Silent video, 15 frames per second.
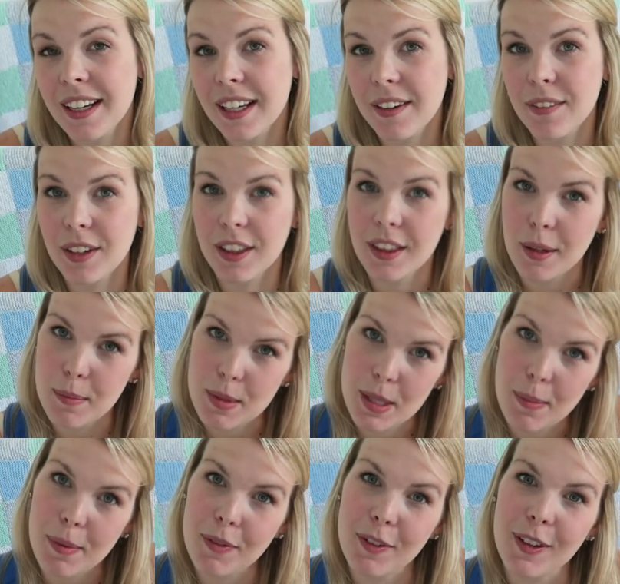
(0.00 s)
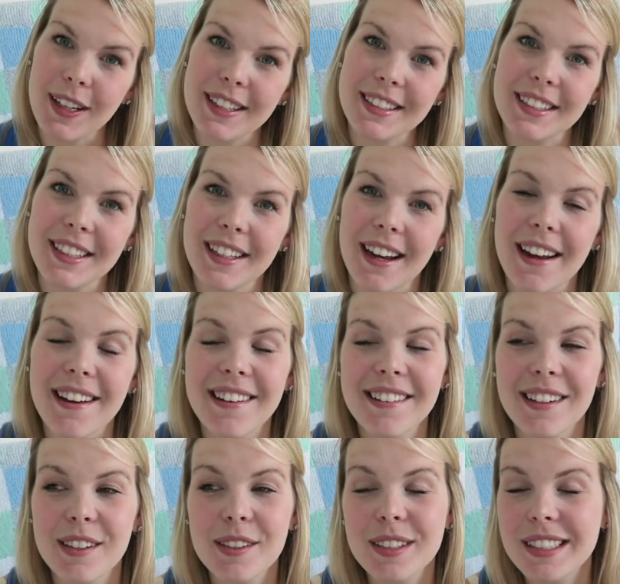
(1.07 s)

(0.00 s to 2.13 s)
Give it a thumbs up if you liked it, and I'll